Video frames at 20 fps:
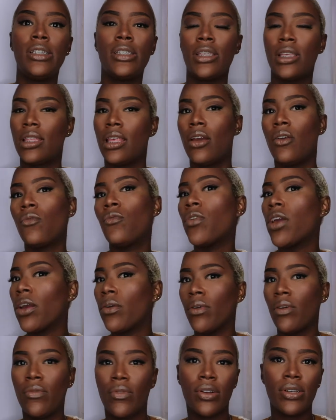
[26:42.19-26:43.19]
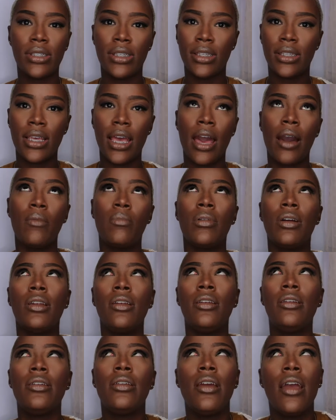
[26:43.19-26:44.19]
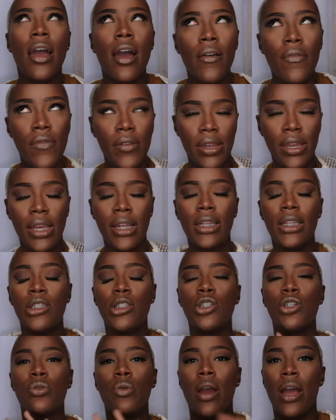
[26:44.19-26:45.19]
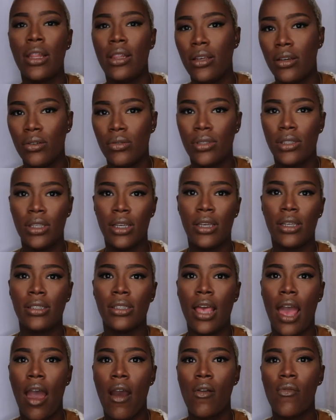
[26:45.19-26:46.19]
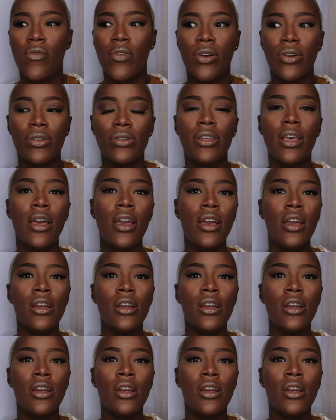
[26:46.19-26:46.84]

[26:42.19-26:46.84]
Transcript: So they're very versatile, but definitely try those things out first.